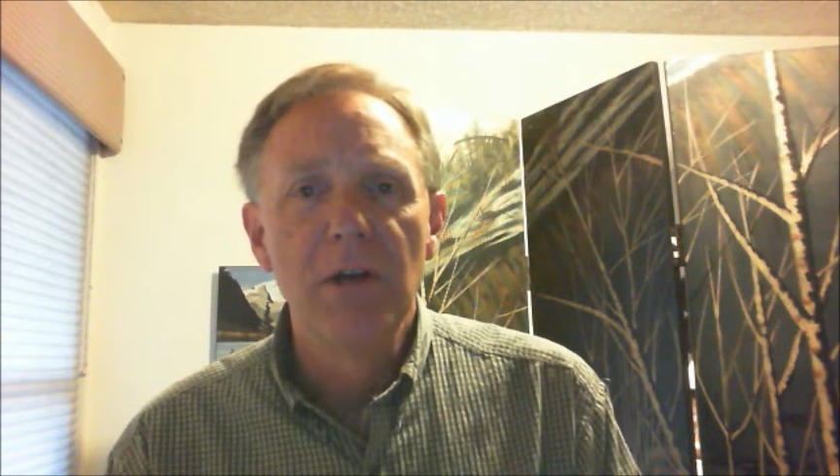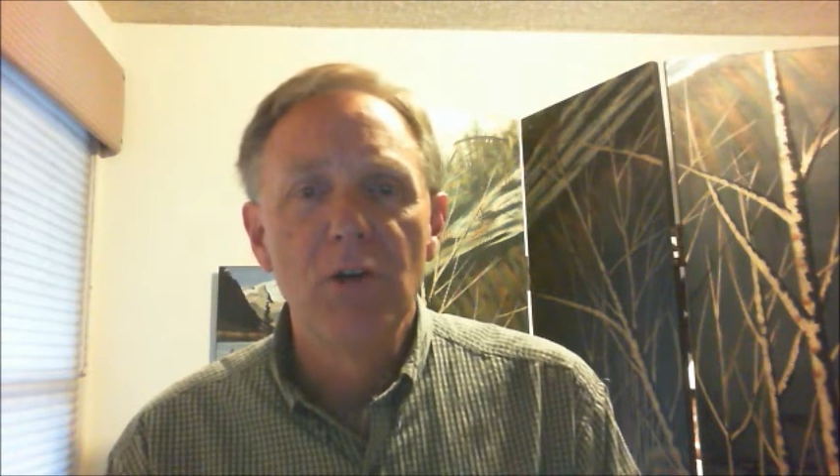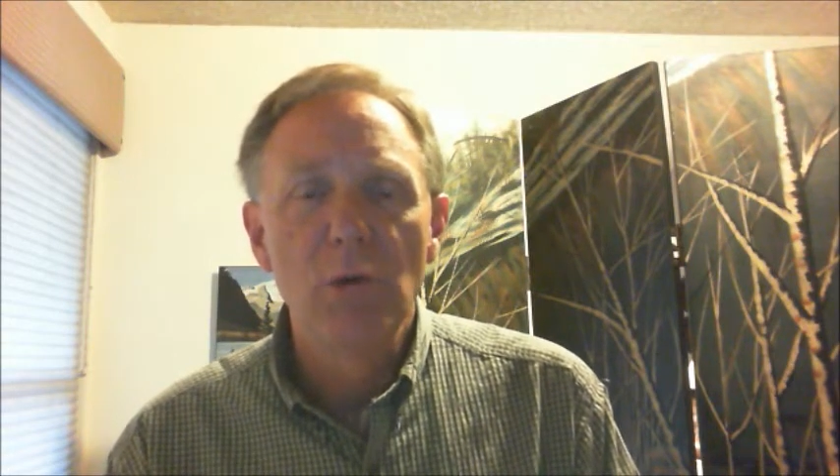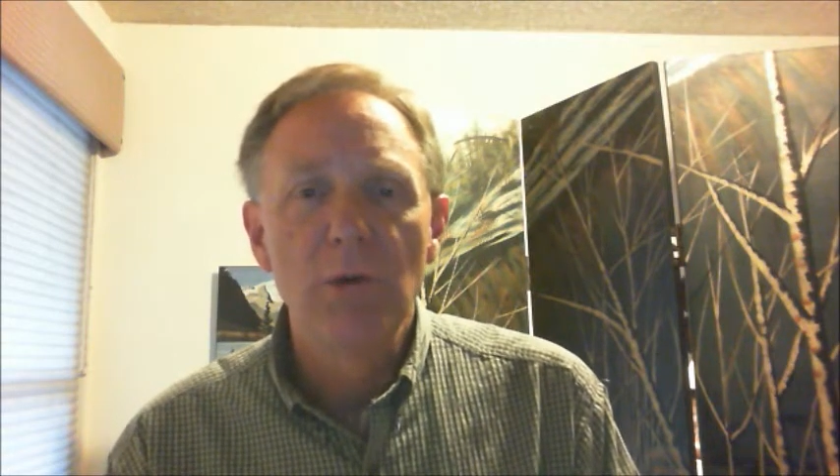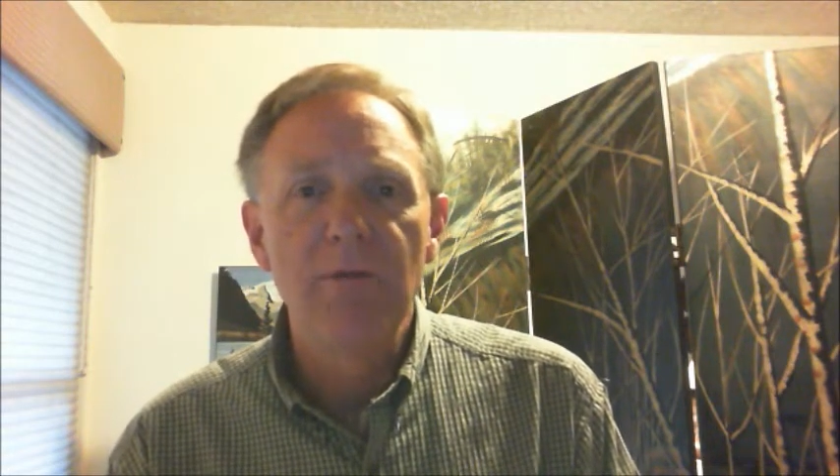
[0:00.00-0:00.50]

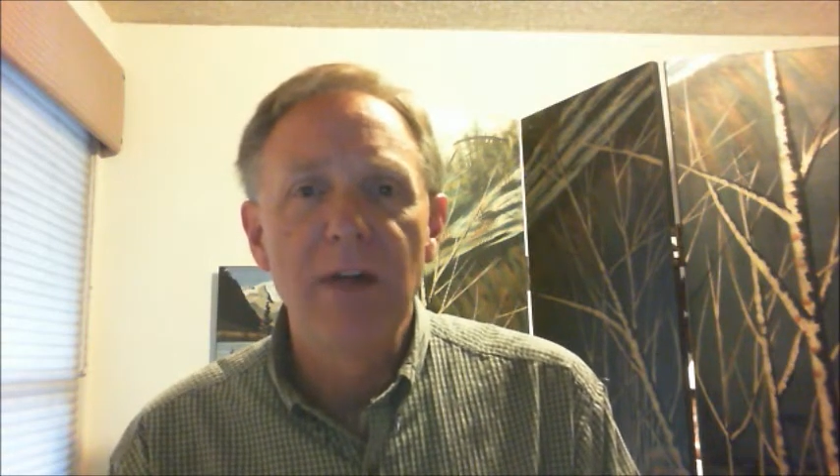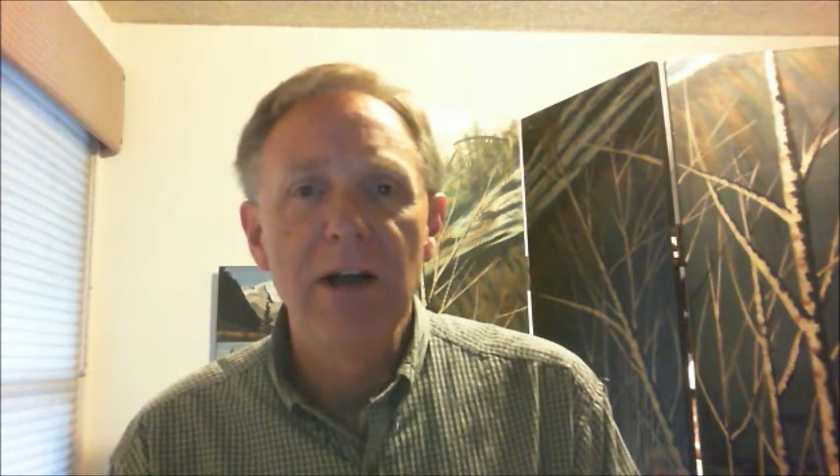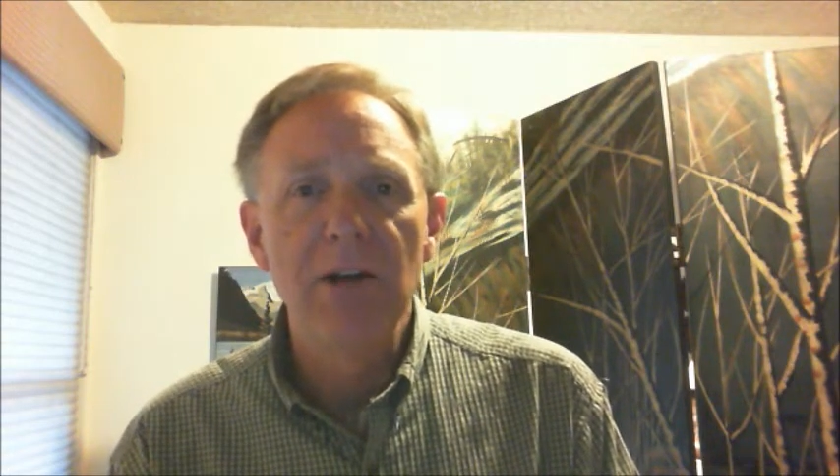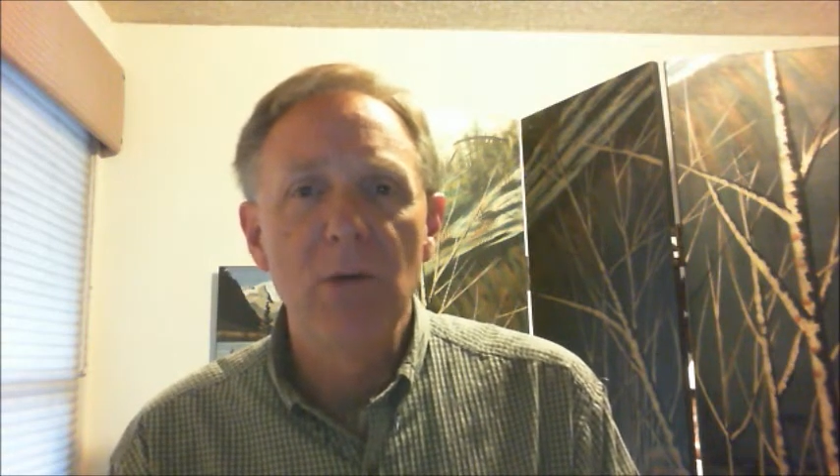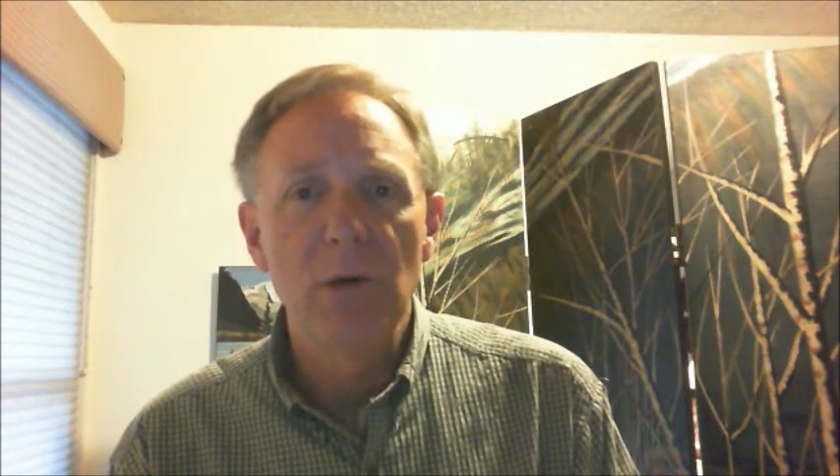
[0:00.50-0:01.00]
to
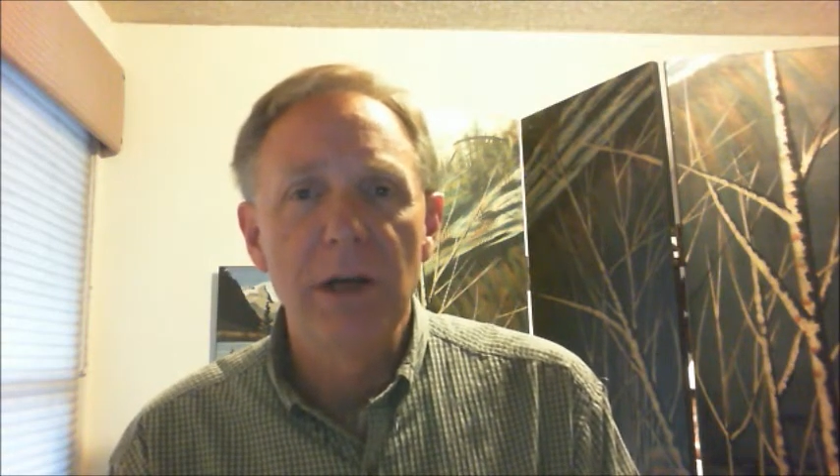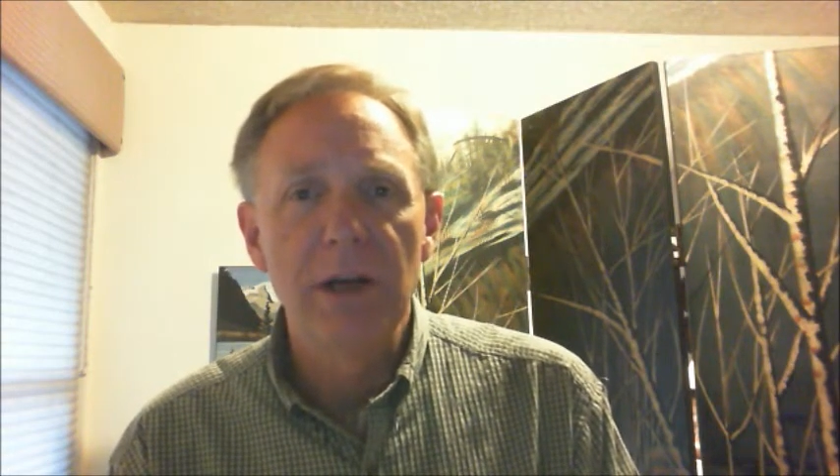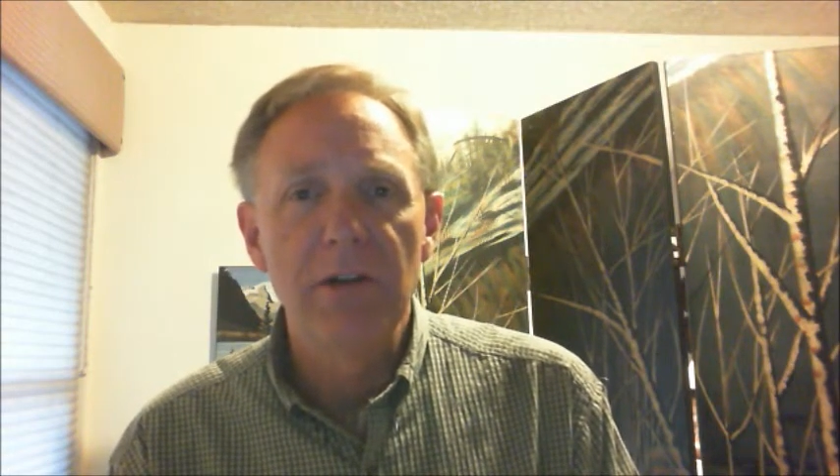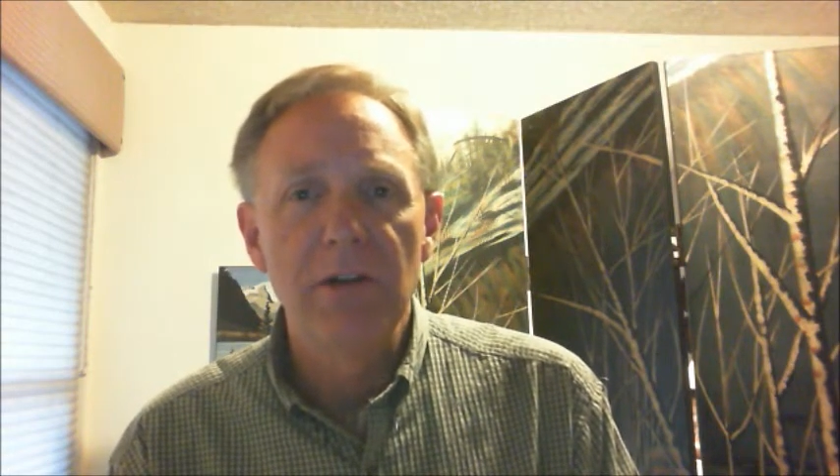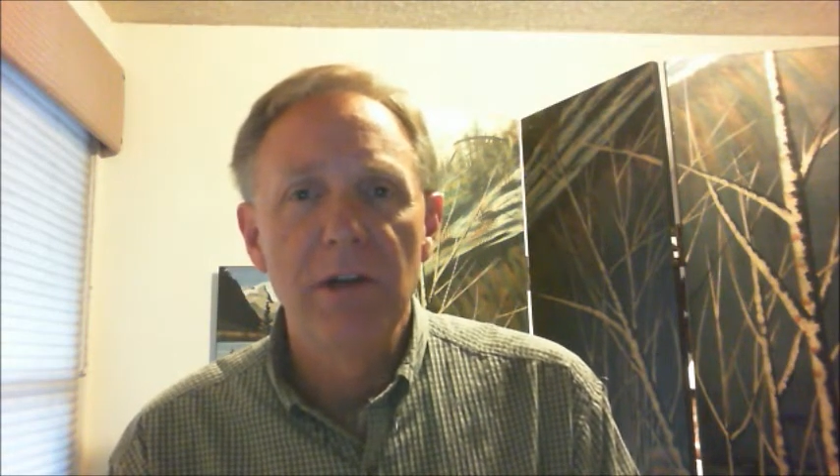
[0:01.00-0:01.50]

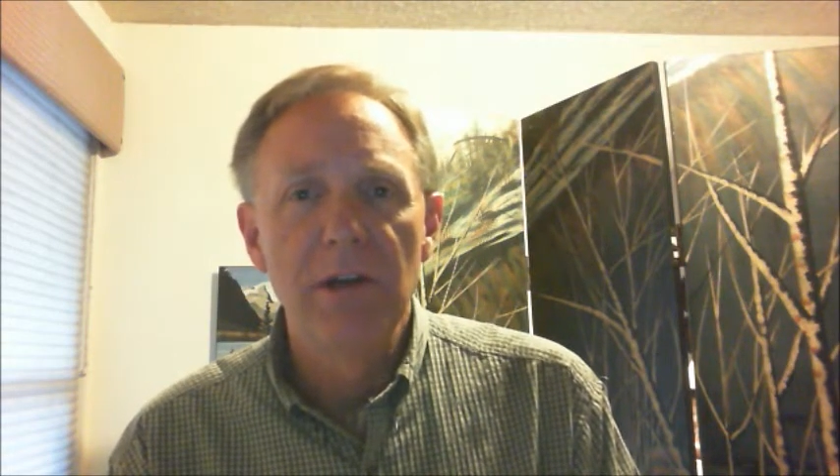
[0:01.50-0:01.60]
evaluate